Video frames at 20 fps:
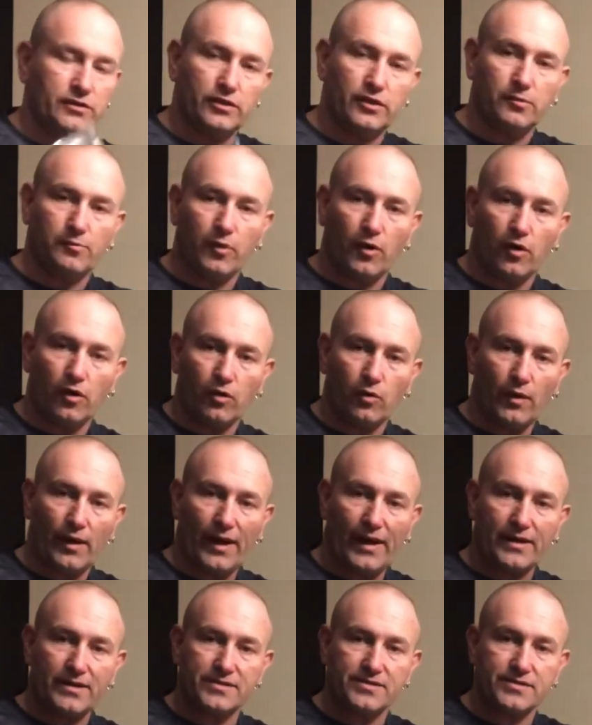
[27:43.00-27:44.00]
bar of
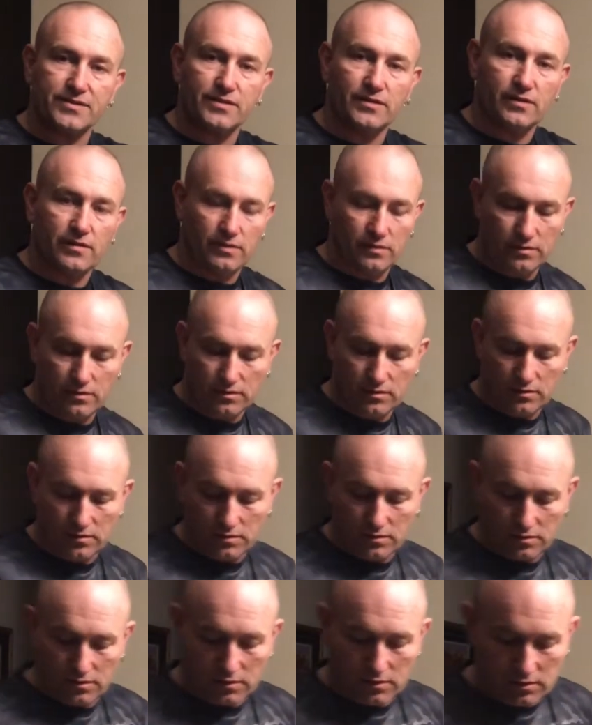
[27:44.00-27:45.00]
wax.
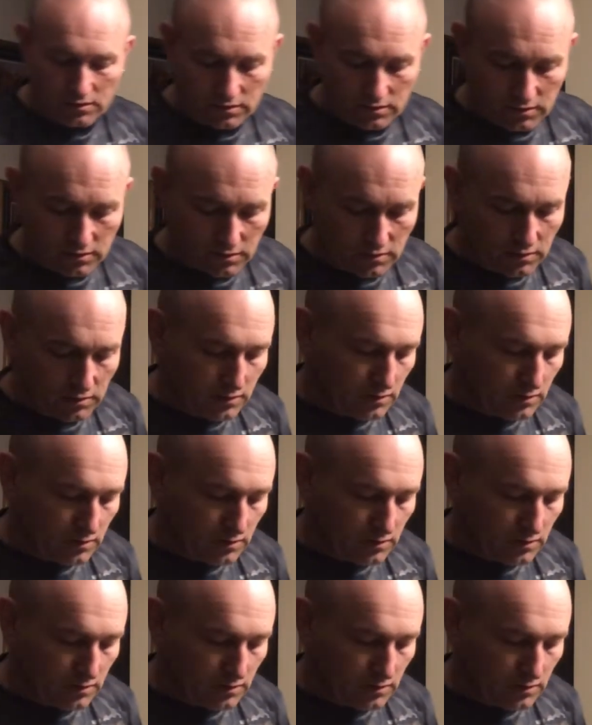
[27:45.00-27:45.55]
I